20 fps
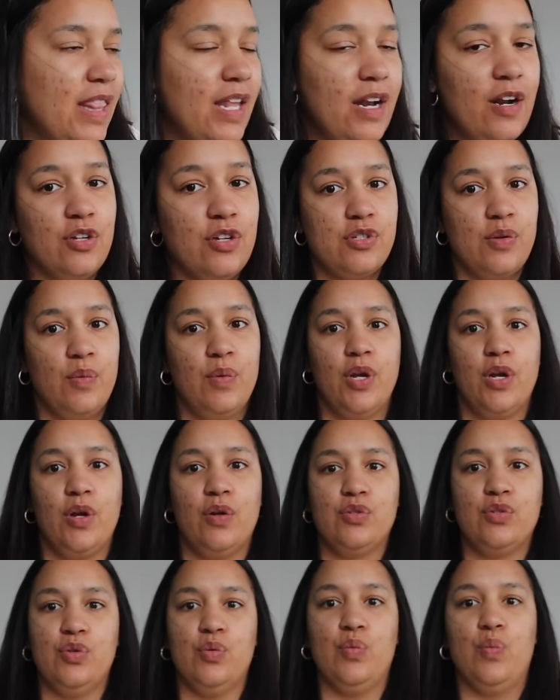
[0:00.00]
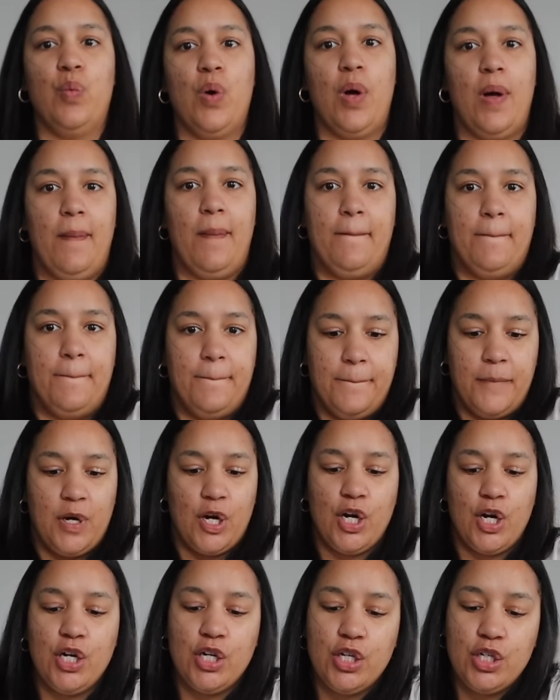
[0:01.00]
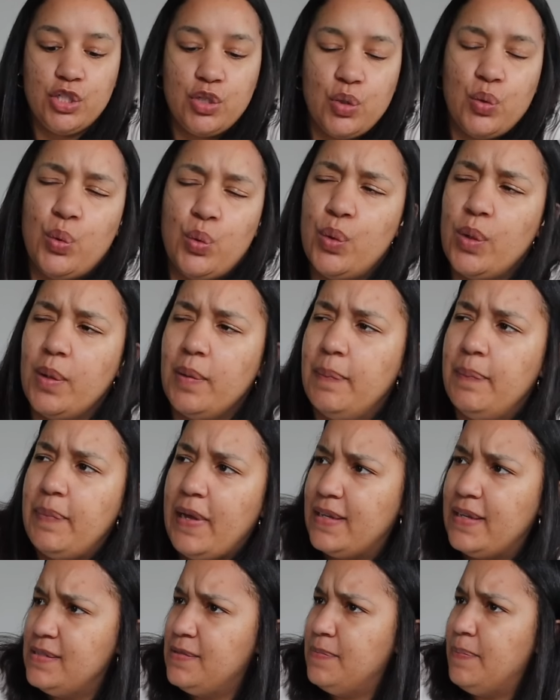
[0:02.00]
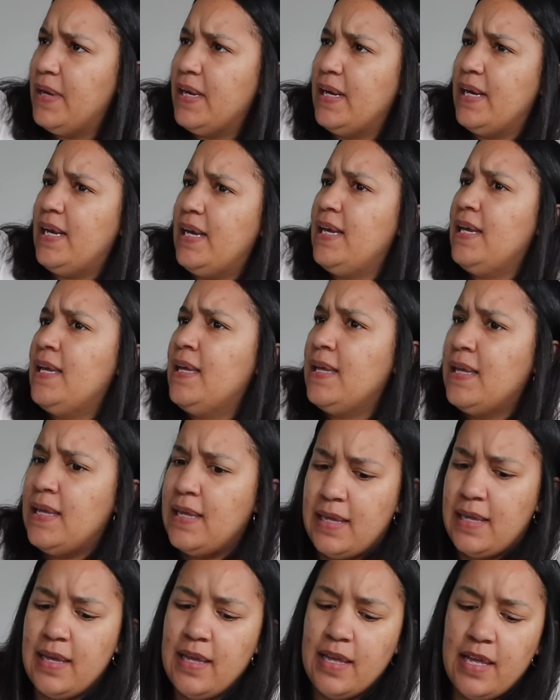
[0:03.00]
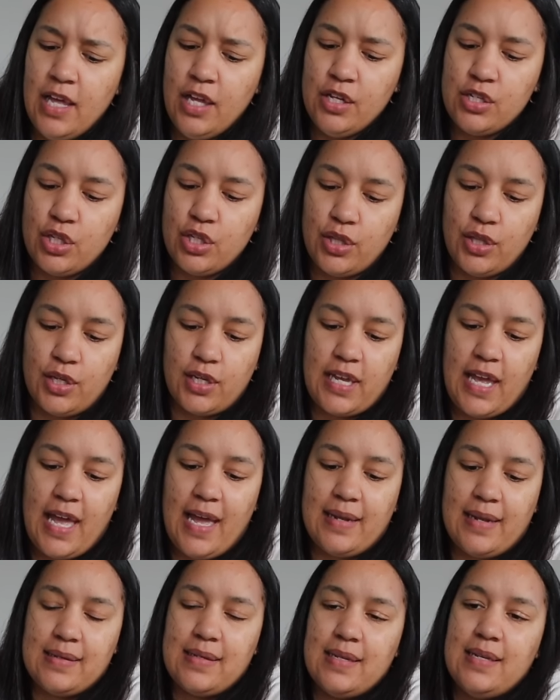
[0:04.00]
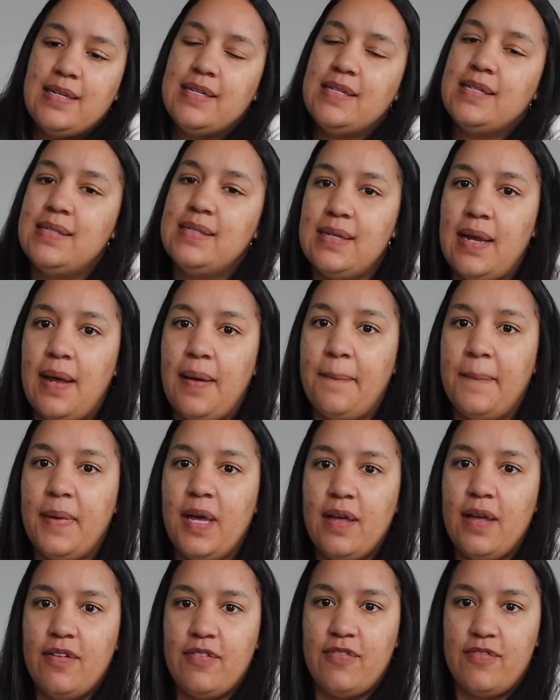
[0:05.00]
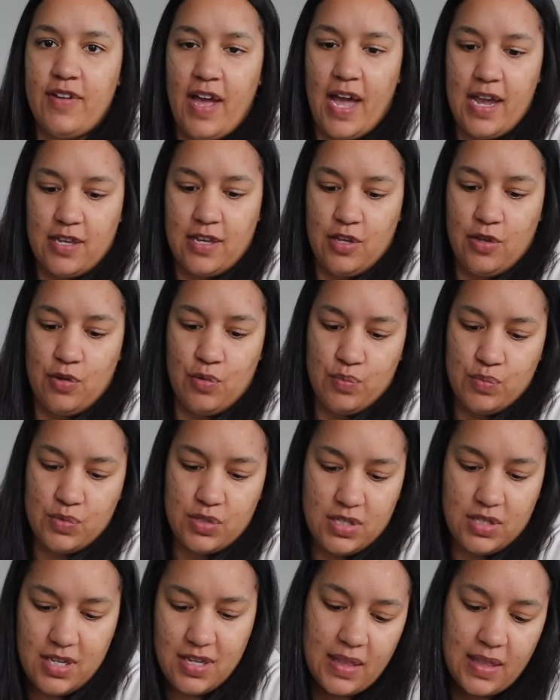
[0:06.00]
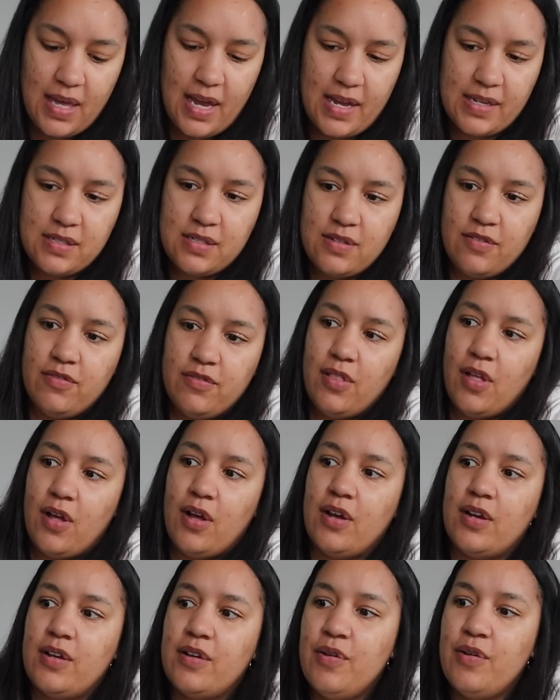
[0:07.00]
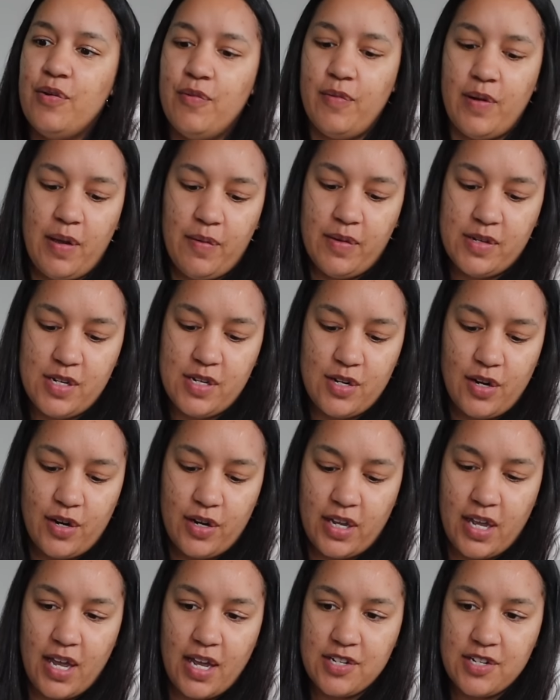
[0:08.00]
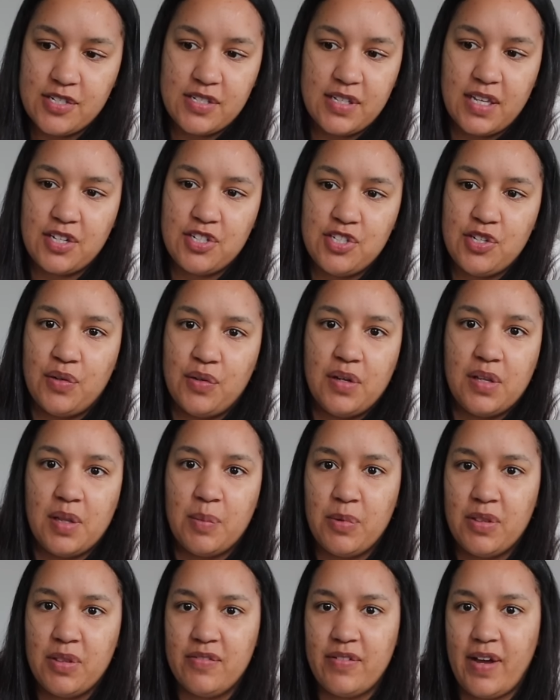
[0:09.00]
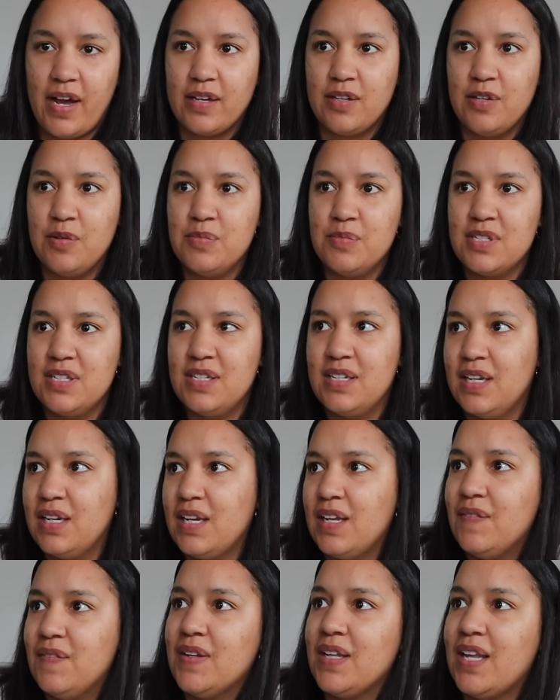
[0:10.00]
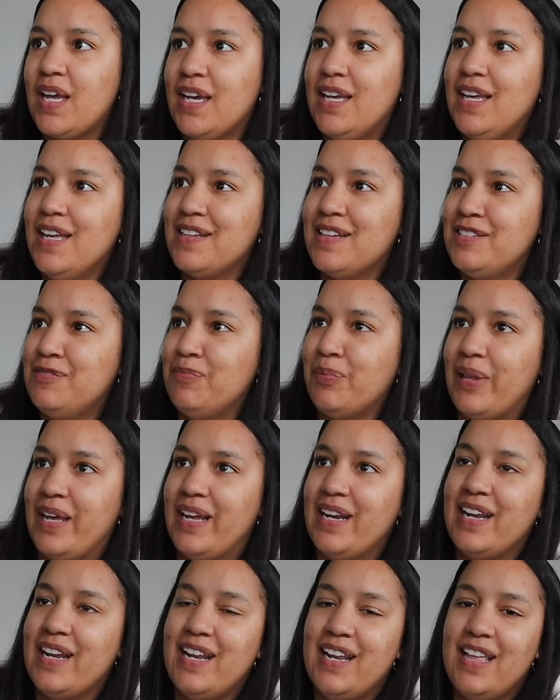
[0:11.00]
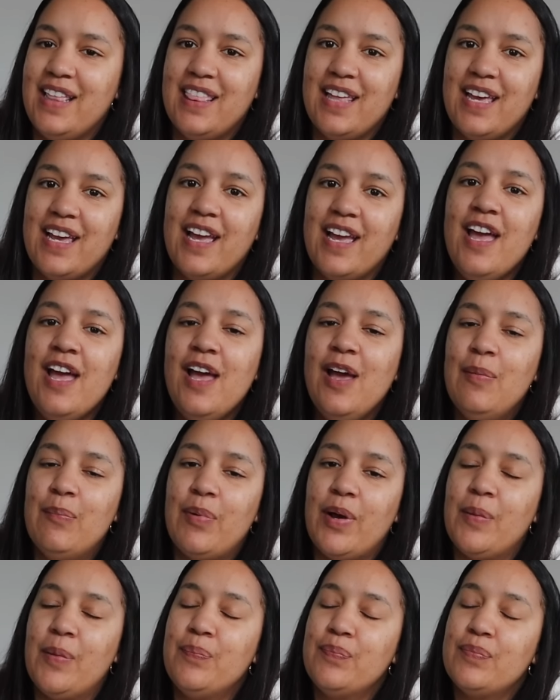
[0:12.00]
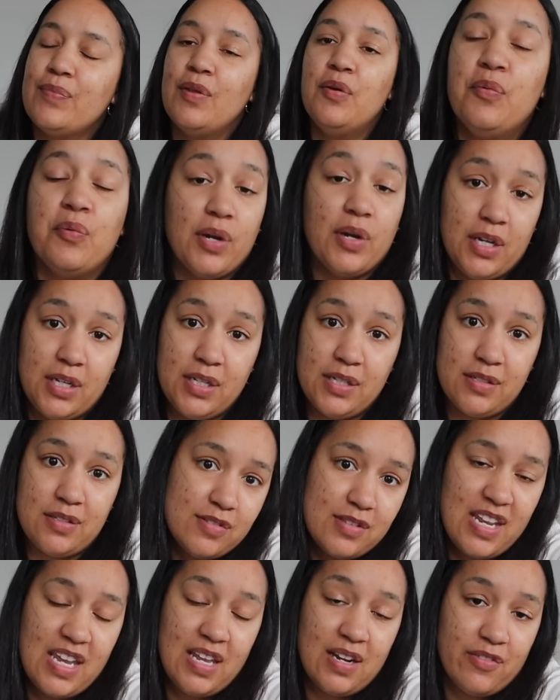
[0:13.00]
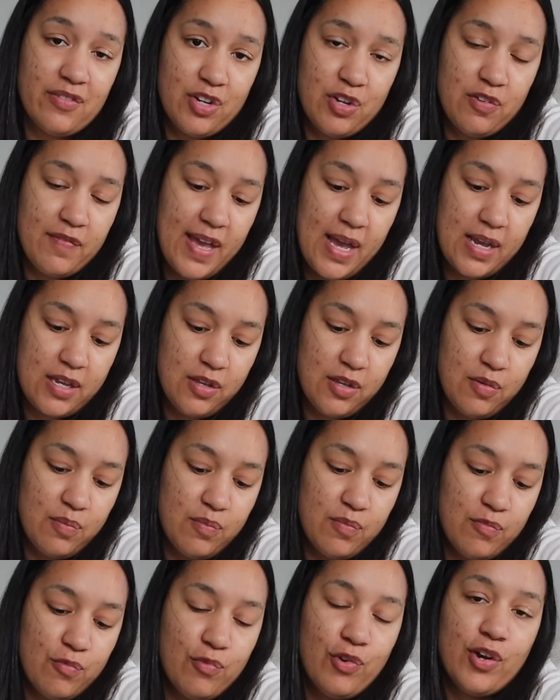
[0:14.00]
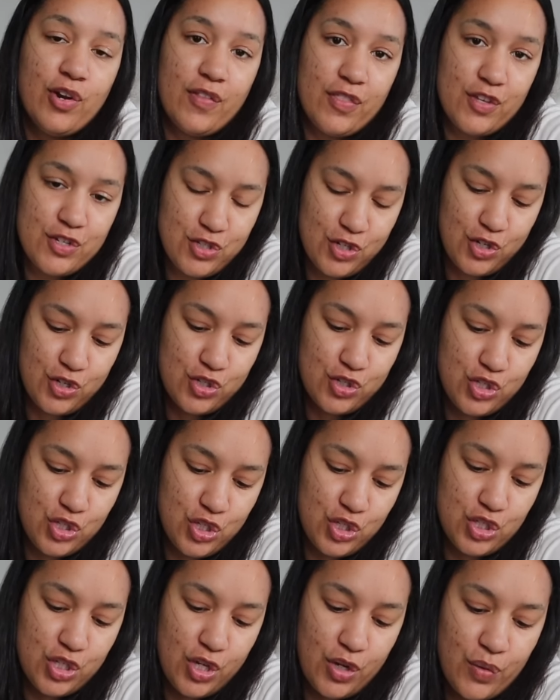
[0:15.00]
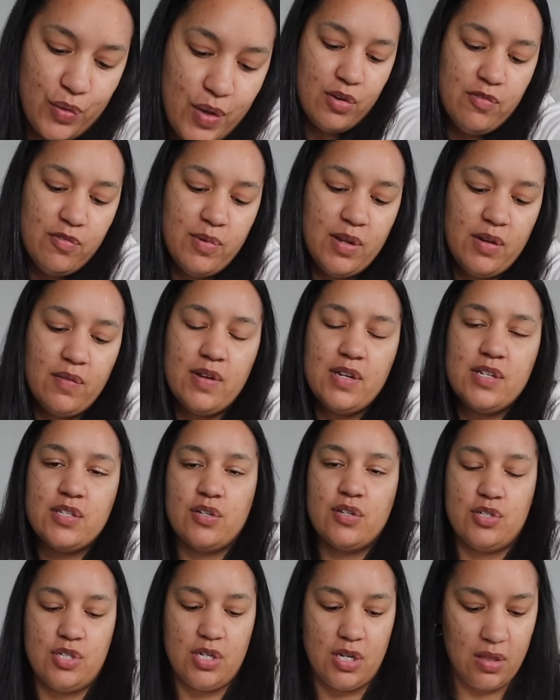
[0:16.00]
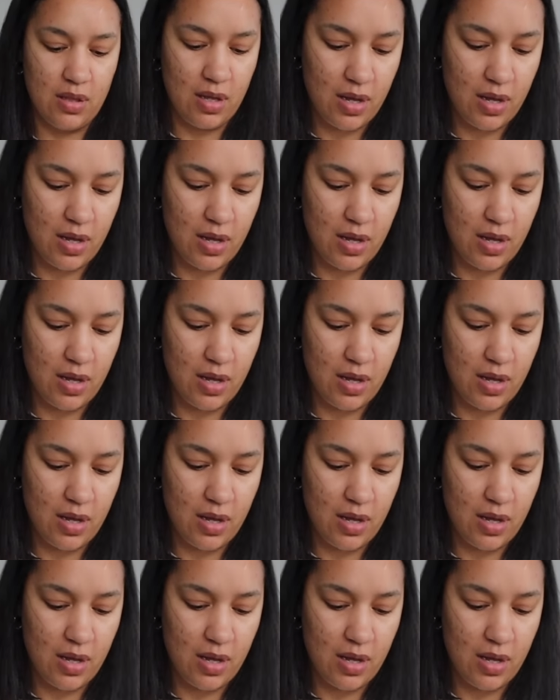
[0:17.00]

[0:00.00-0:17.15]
And then I also want to go to Walmart or Best Buy to look at some vacuums. Last vlog, when I went to Target, I just like showed a clip of the vacuums and didn't even like explain anything, but we're in need of a new vacuum. We're on the search. So we've been researching a